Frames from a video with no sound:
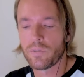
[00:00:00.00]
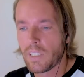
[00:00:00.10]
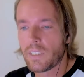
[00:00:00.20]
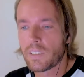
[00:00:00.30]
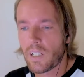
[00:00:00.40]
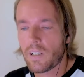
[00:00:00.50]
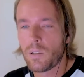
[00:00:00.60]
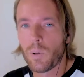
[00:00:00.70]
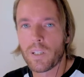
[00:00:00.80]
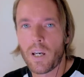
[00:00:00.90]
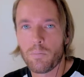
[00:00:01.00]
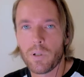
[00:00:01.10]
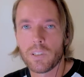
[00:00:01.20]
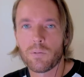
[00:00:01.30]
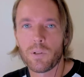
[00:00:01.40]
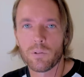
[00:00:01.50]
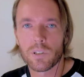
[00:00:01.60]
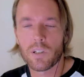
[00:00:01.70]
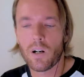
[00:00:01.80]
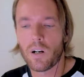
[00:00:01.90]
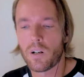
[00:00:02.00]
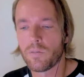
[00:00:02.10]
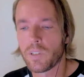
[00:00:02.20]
That's exactly what happens when you starve.